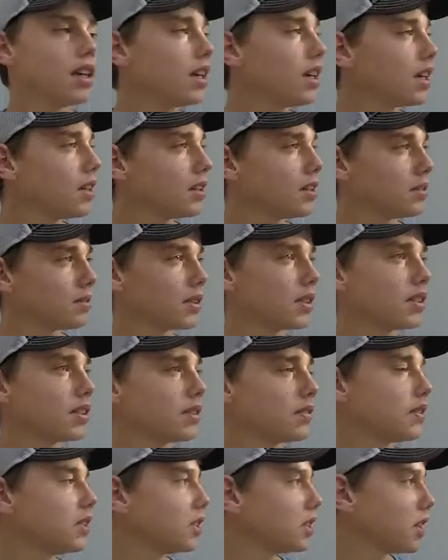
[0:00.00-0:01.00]
And in
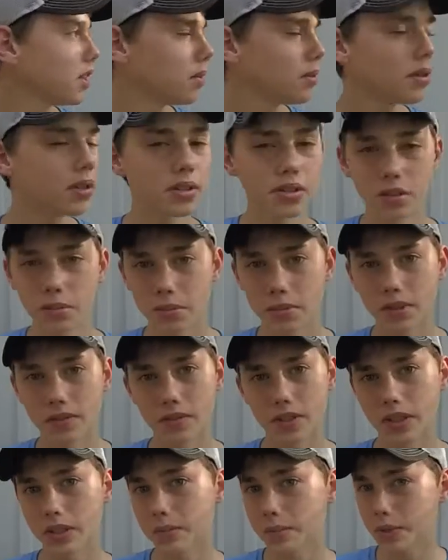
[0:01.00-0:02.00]
relatively shallow water, they'll be
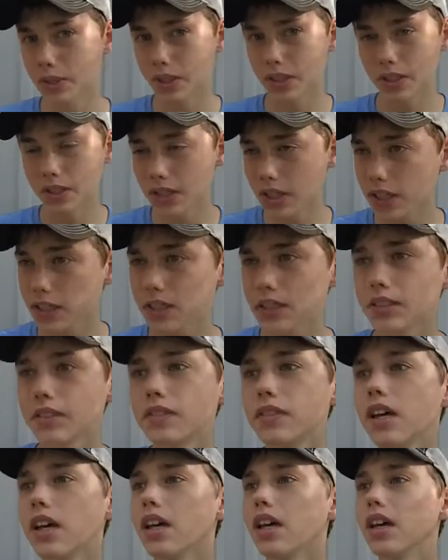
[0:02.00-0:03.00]
pretty
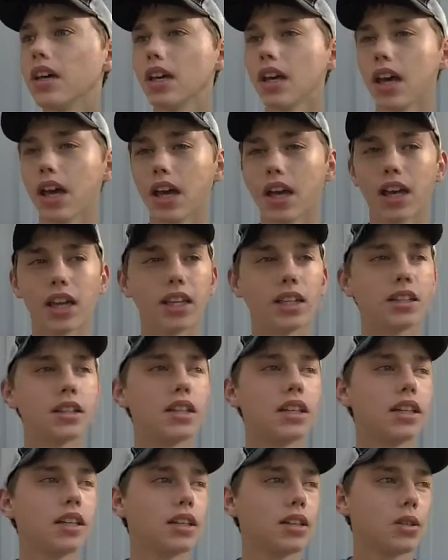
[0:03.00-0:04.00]
aggressive and
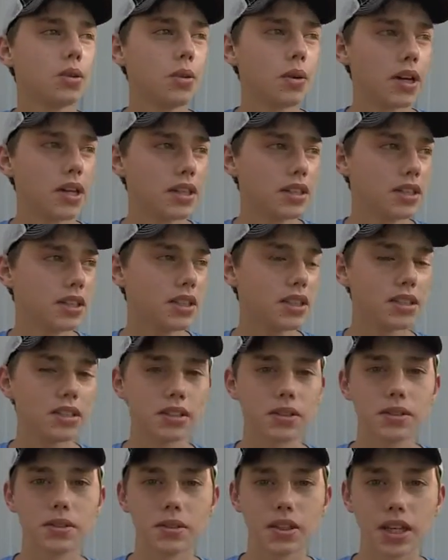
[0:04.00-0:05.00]
quite
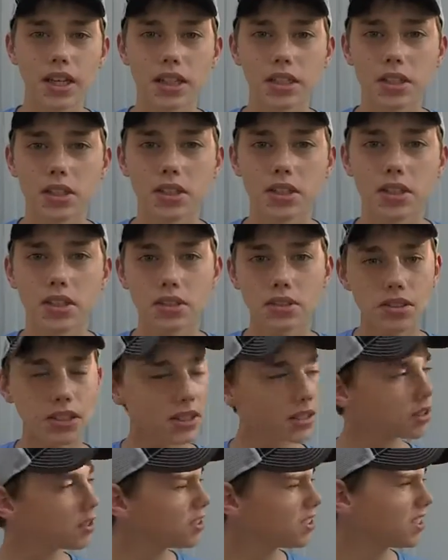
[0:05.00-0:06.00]
easy to catch. So
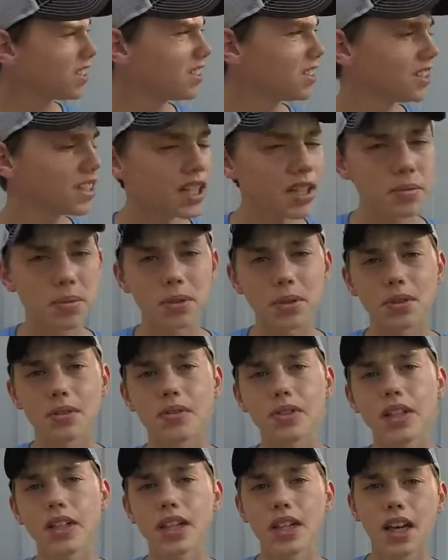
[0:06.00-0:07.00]
that's just an example
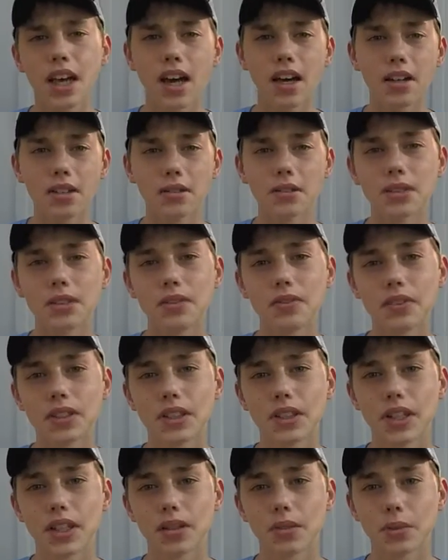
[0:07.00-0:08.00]
of how to really
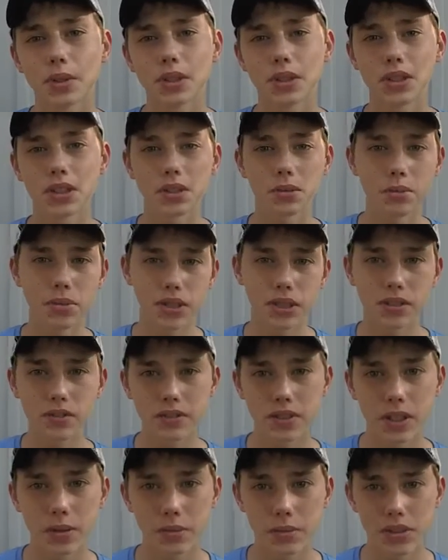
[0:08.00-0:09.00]
figure out where they're going to be at
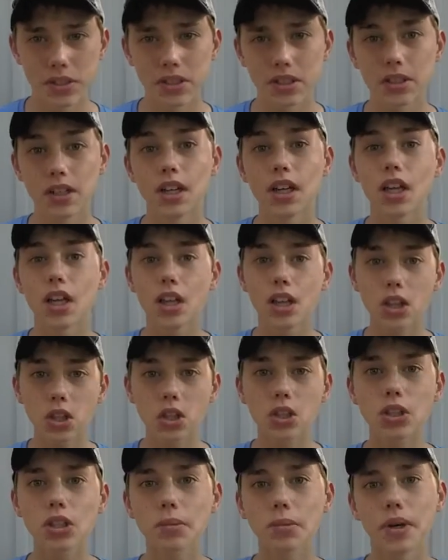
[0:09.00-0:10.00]
different times of year.
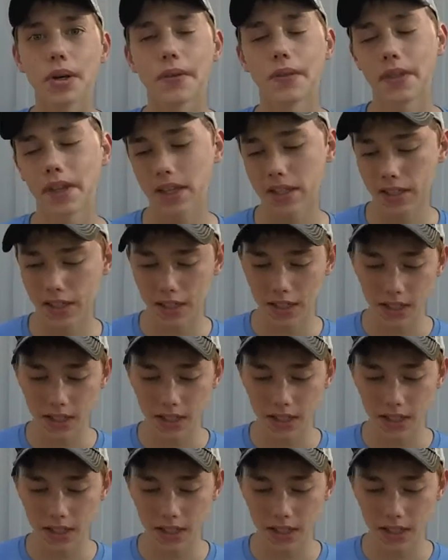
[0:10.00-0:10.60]
Learn about that.